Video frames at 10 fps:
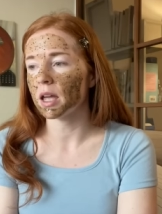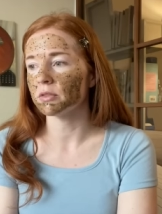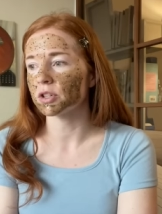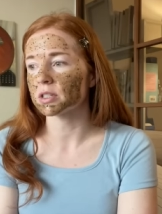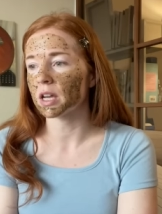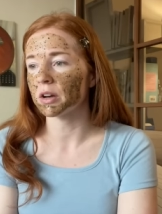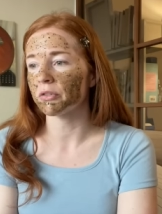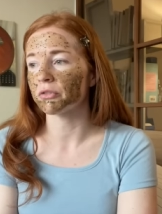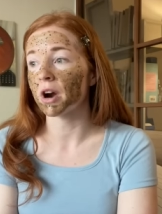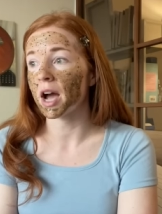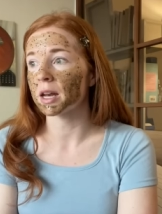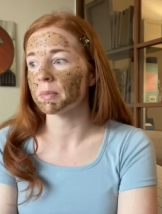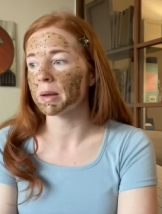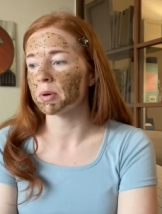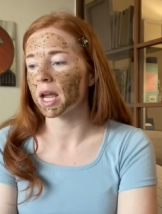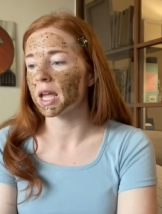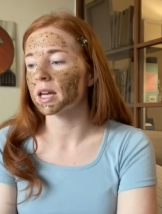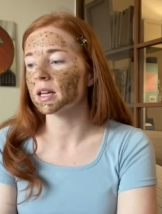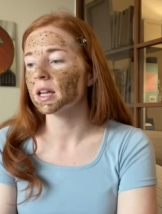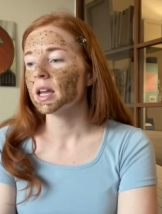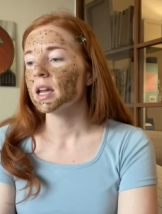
just kind of fried my brain.